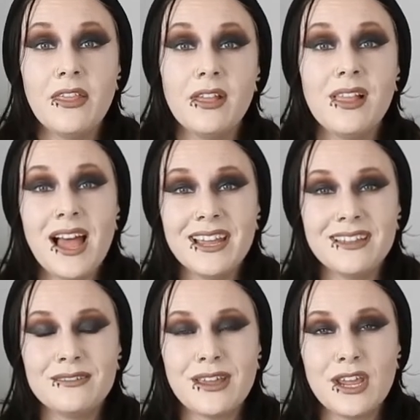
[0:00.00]
The Lie
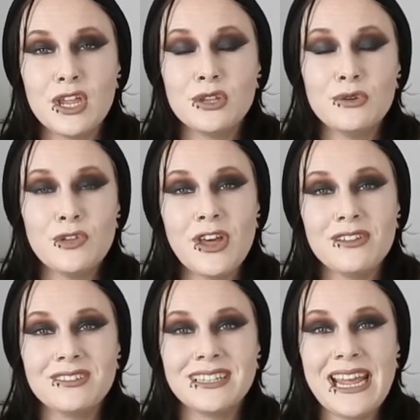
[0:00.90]
is a
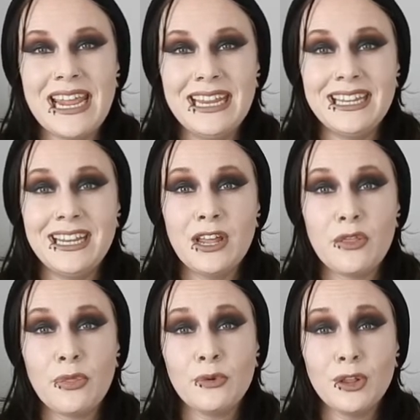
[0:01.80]
2018
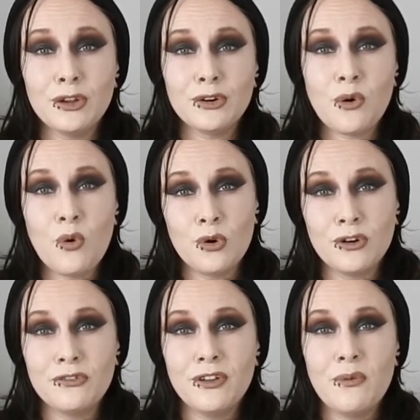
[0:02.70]
thriller
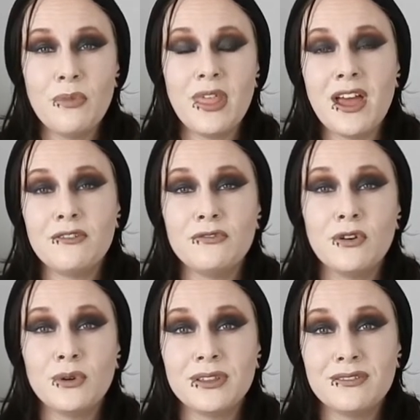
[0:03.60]
horror film that
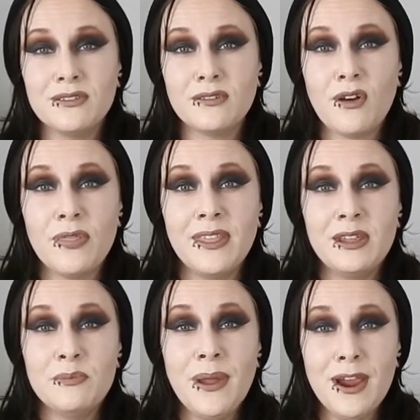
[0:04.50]
focuses on
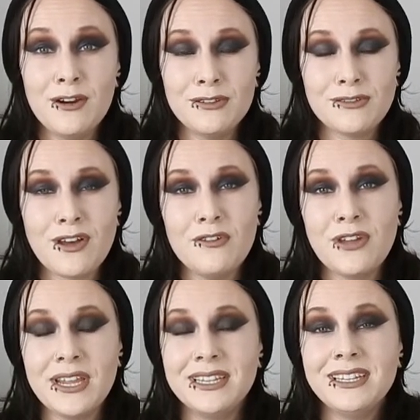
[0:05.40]
the parents of
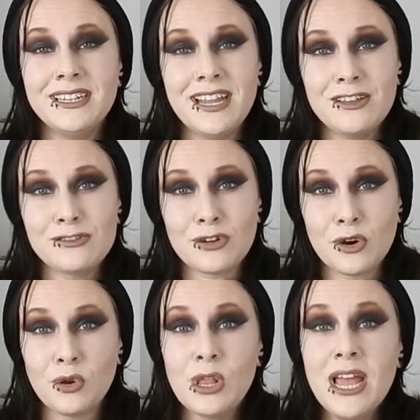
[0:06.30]
a teenage
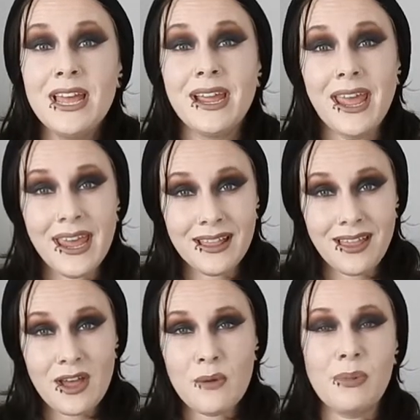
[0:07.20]
girl,
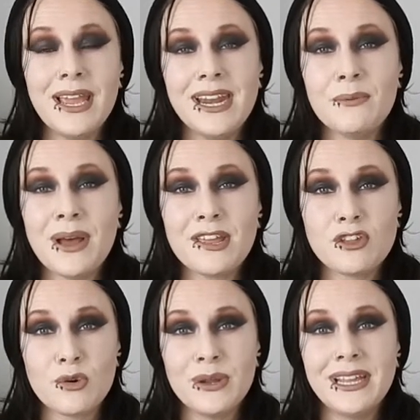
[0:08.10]
Kayla, played by
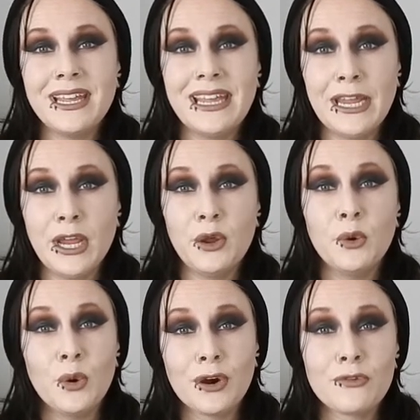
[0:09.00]
Joey King,
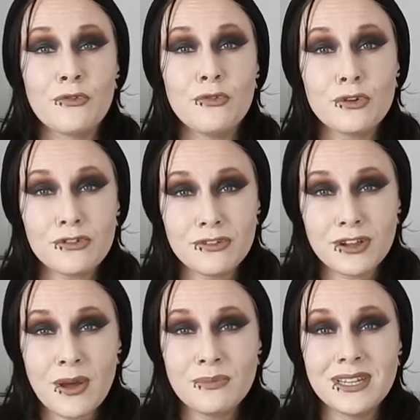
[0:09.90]
who are forced to
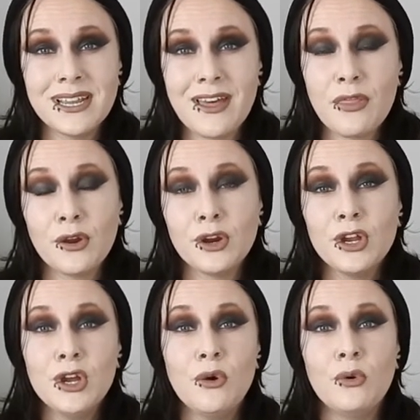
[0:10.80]
come
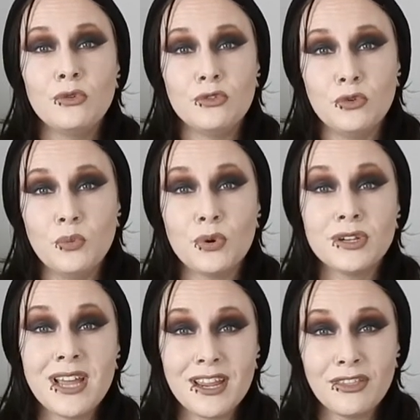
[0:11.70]
together to
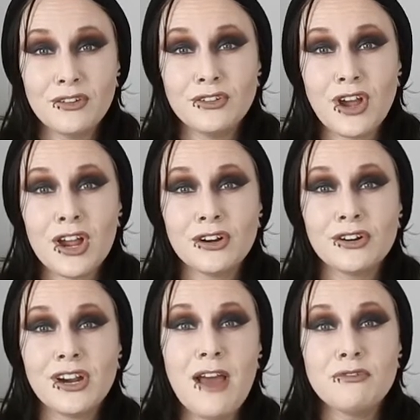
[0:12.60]
protect their
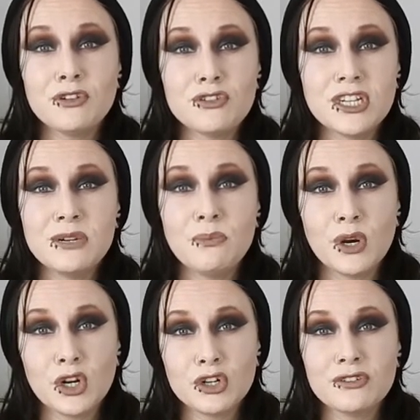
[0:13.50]
daughter after she
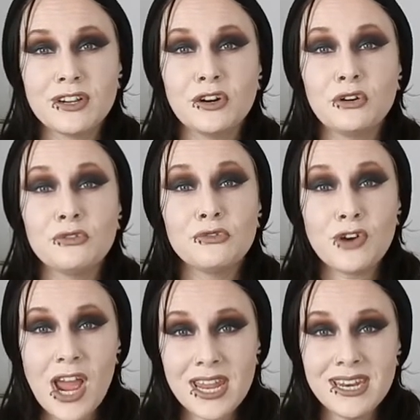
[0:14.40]
murders her
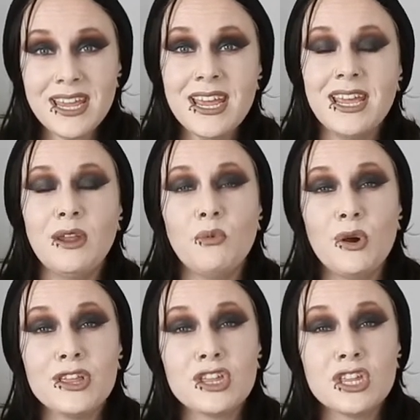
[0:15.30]
friend in
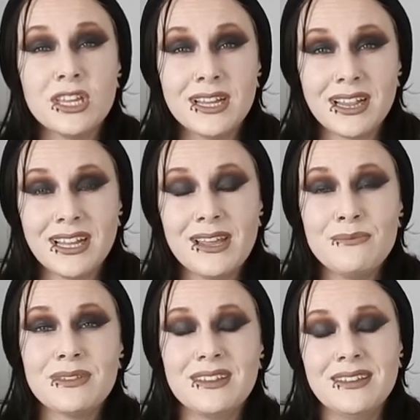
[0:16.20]
what she
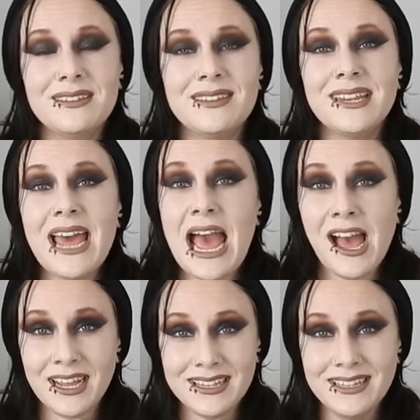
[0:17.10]
claims is an
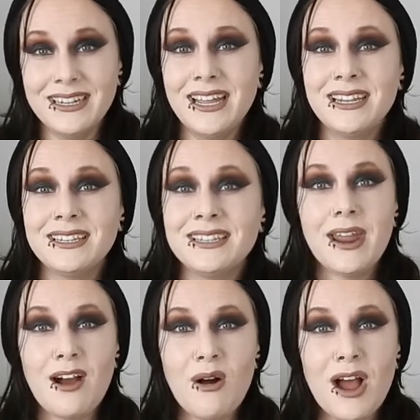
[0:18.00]
accident.
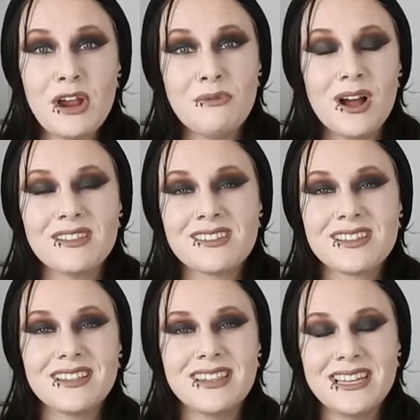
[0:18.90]
Now, I watched
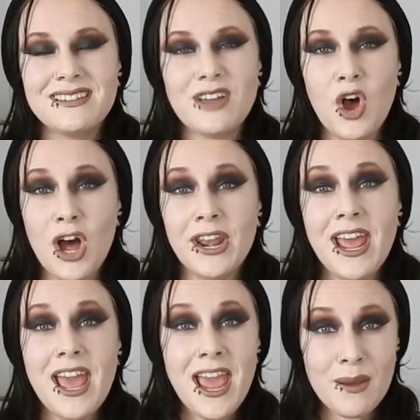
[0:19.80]
this on
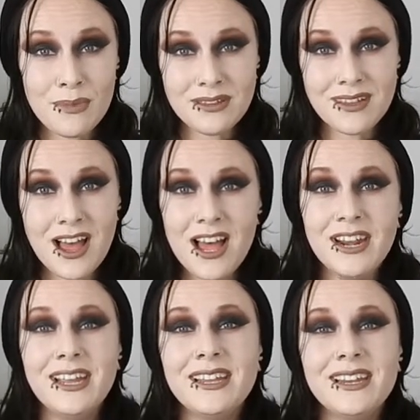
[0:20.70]

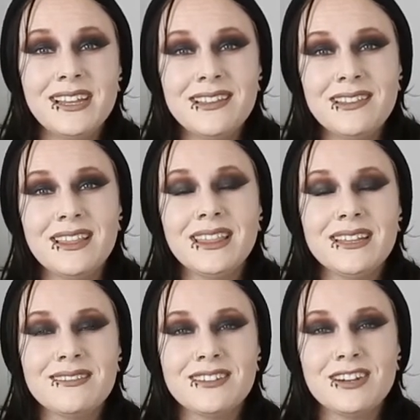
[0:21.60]
Amazon. It is
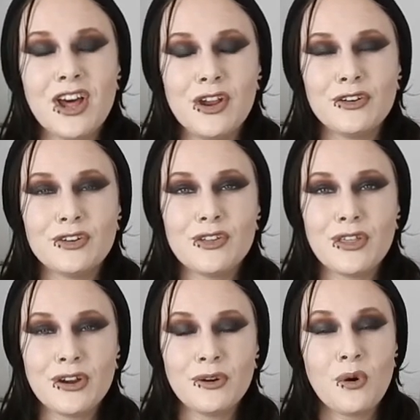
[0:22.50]
listed under
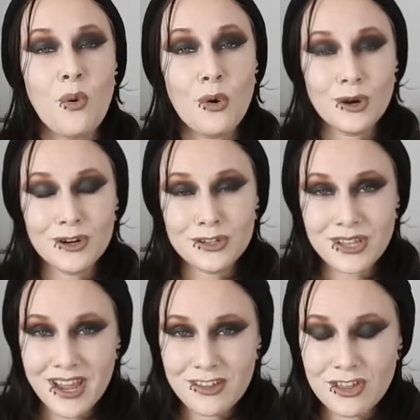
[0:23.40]
their horror
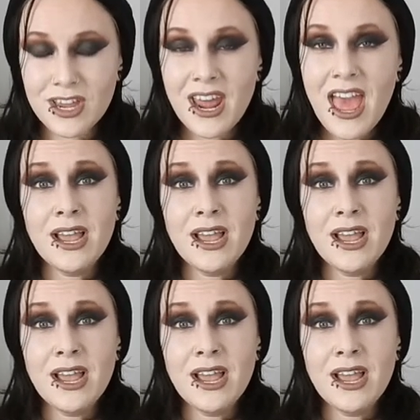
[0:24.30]
section.